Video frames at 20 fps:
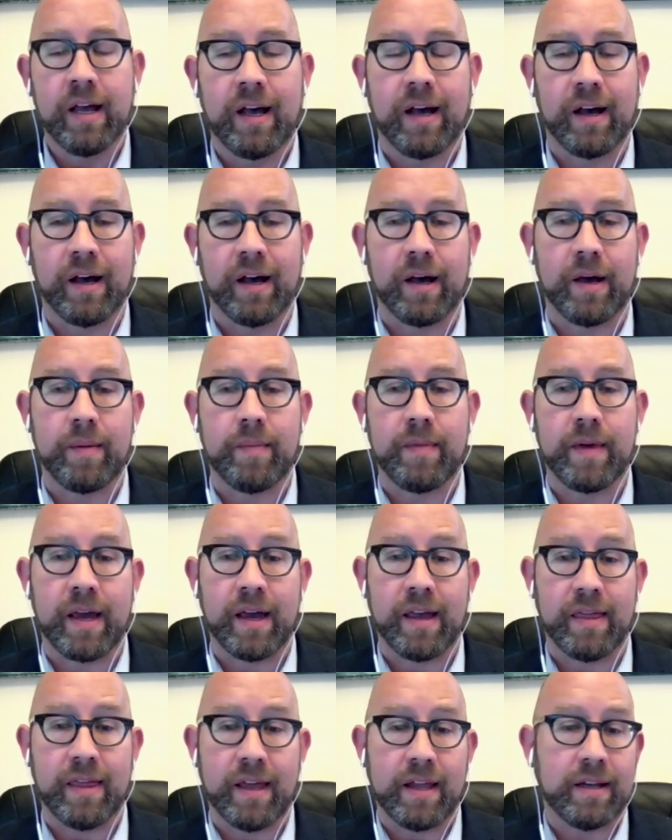um,
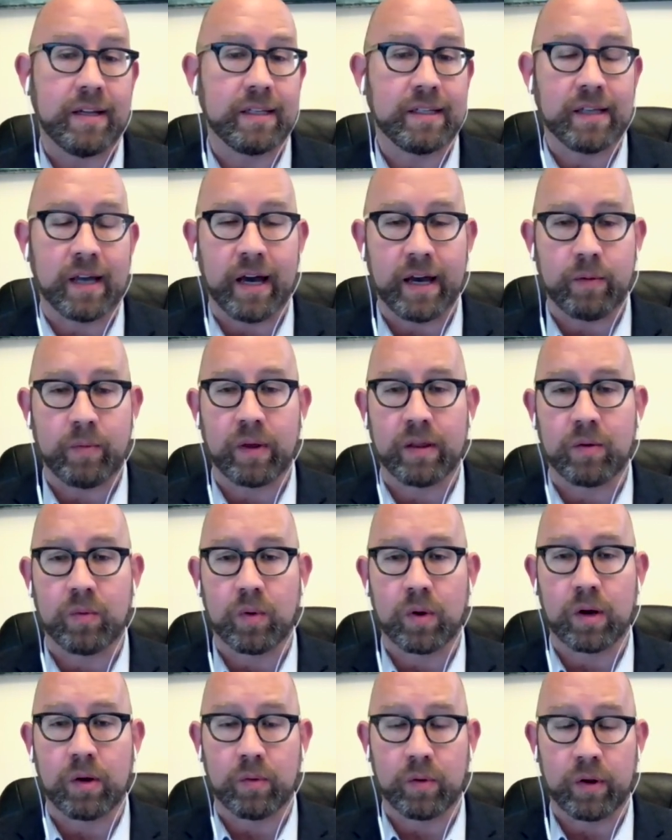and then decide whether
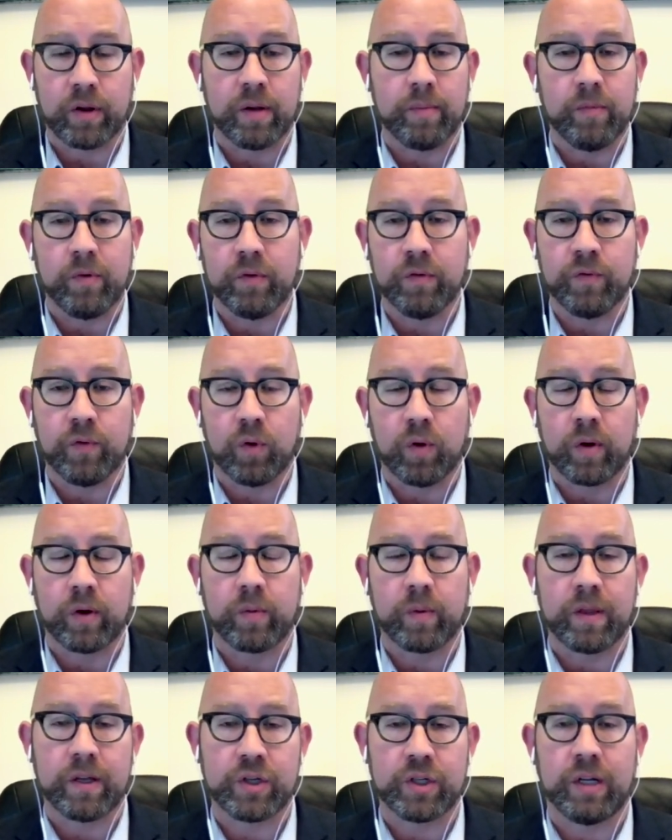we're going to move forward
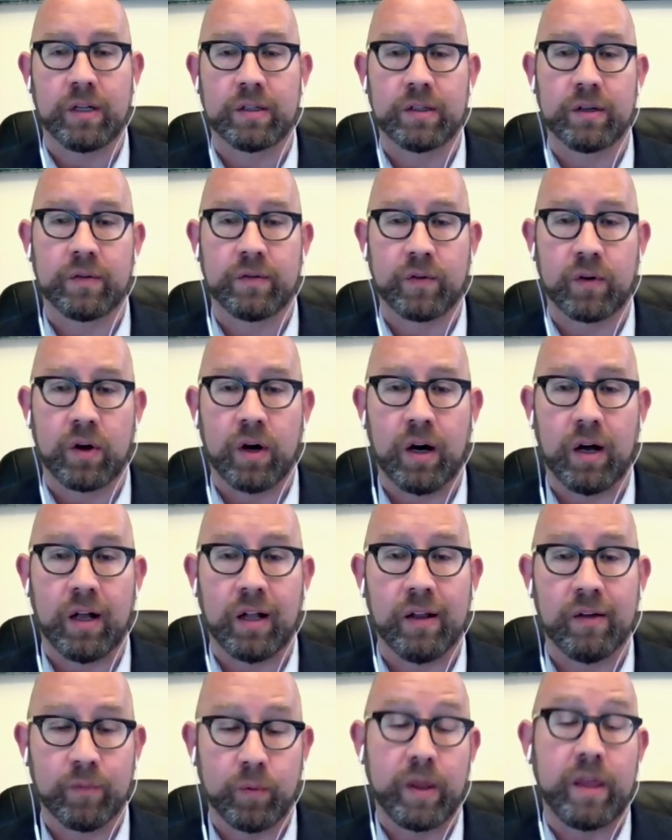with a shelter for
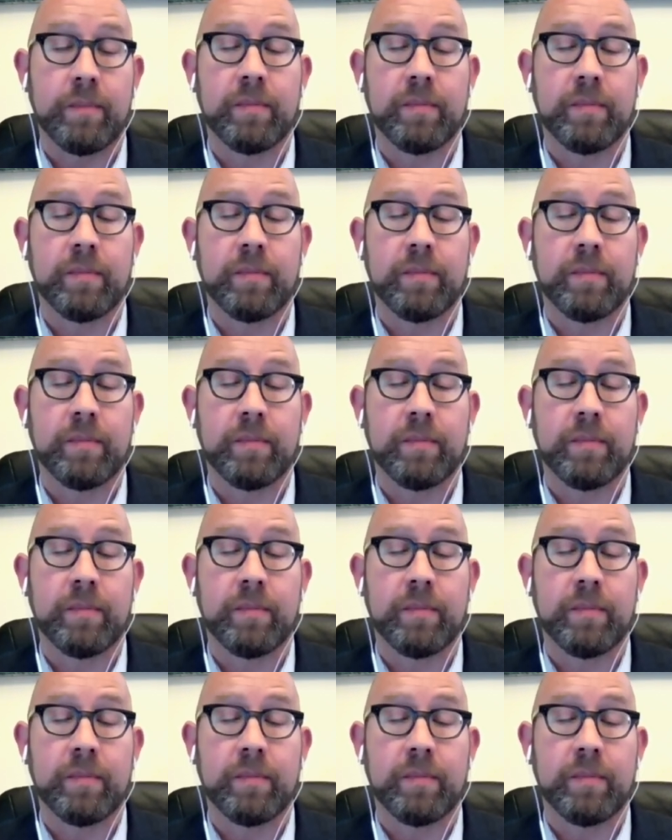all with